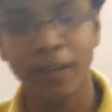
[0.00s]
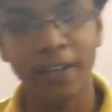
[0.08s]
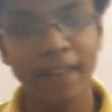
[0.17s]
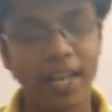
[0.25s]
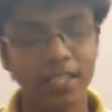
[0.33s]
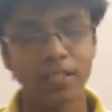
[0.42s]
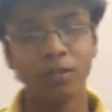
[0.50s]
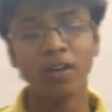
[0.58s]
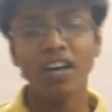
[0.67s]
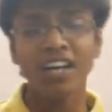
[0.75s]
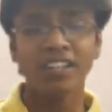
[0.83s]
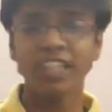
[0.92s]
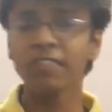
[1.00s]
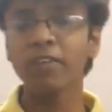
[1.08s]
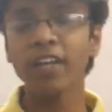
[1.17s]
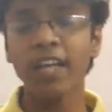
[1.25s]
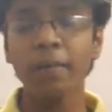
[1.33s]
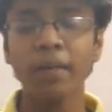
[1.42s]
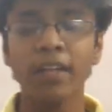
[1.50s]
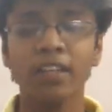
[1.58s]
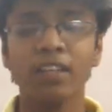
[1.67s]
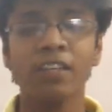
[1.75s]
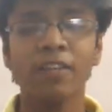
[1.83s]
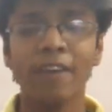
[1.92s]
through the device. So this would again
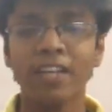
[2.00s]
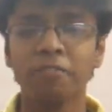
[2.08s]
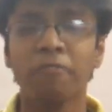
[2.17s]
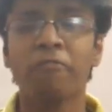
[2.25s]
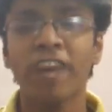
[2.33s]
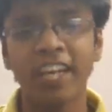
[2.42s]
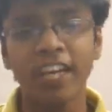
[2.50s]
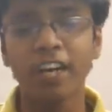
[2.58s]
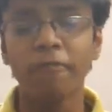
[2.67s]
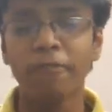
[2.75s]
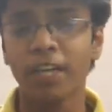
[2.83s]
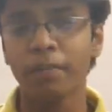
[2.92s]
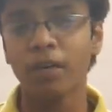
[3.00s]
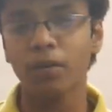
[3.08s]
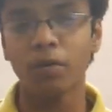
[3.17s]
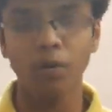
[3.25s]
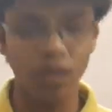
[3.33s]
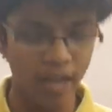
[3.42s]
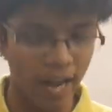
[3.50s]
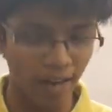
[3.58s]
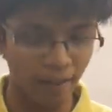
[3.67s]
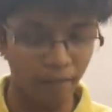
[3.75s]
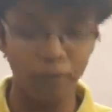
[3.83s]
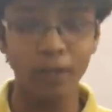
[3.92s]
make the device very comfortable to hold
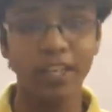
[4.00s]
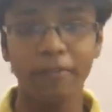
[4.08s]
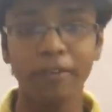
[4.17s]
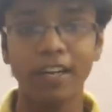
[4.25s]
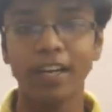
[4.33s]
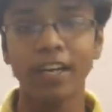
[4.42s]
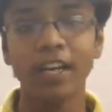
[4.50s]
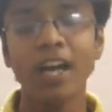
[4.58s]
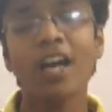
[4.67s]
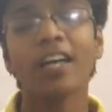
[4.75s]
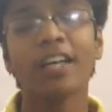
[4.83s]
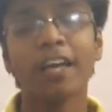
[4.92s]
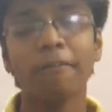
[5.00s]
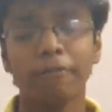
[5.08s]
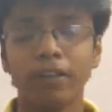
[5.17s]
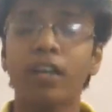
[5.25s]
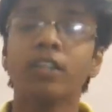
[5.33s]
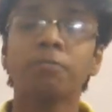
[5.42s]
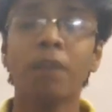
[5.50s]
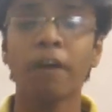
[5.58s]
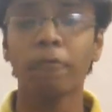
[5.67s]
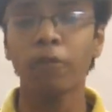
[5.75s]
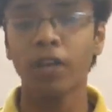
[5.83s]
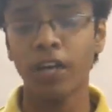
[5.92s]
and would definitely give a
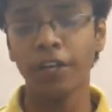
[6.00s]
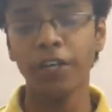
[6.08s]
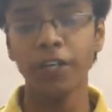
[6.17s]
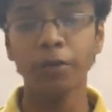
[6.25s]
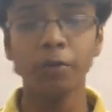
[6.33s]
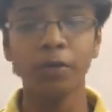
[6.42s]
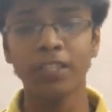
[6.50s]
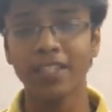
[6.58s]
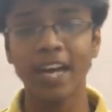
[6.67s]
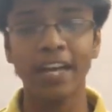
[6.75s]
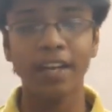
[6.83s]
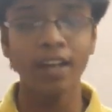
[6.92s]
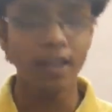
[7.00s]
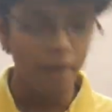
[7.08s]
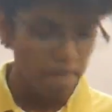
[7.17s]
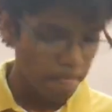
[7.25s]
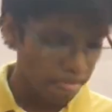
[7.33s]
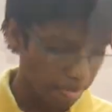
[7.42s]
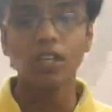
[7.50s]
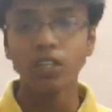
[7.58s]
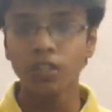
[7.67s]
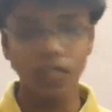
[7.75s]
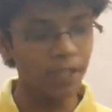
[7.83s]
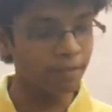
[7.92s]
smartphone a new design.
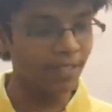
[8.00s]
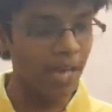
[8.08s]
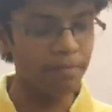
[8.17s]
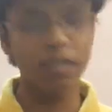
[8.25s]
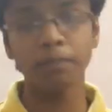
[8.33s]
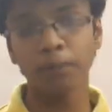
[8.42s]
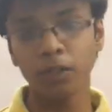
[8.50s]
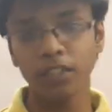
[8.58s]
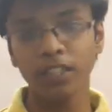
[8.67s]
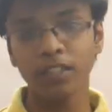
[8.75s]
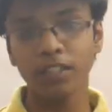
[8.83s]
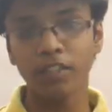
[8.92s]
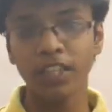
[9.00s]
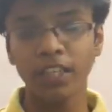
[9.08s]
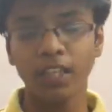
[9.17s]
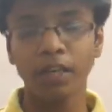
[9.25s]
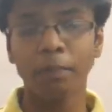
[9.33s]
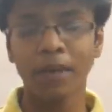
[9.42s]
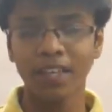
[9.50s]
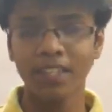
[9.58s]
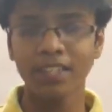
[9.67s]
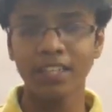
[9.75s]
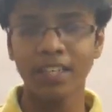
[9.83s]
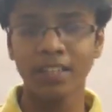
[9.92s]
So if Samsung puts in the three
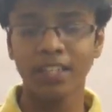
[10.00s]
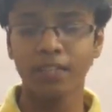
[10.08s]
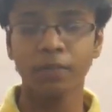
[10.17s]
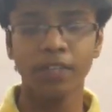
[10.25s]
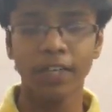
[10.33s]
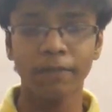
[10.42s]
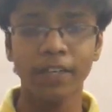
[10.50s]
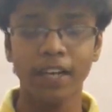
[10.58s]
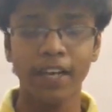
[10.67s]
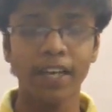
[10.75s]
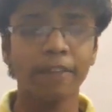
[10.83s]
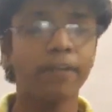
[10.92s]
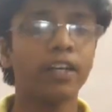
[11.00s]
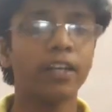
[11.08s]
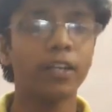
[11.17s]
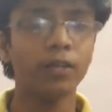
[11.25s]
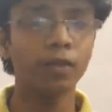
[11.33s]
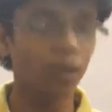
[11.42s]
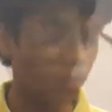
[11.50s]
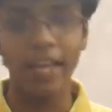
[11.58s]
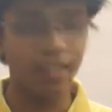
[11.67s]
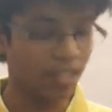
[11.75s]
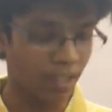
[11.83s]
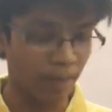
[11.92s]
buttons here, this would definitely give it a new look.
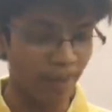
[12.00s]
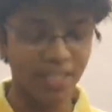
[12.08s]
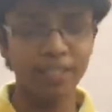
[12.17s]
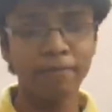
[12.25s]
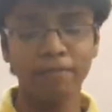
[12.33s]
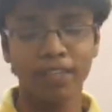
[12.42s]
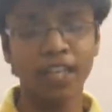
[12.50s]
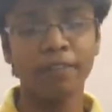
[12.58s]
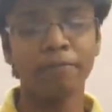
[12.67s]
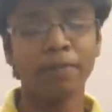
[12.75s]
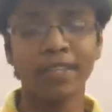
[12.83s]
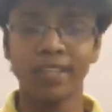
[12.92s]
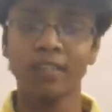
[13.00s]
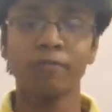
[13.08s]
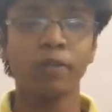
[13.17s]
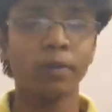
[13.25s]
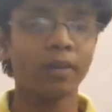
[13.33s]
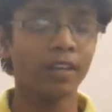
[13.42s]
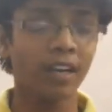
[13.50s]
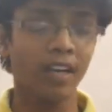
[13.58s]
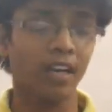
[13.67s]
Like the capacitive button would